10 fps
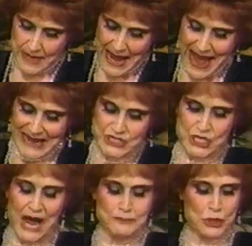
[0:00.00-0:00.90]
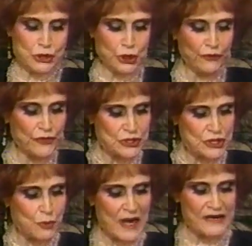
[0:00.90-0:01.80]
Acts chapter 2,
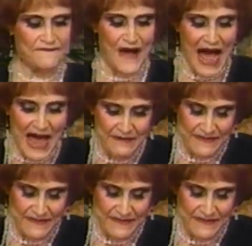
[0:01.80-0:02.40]
verses 1 to 5.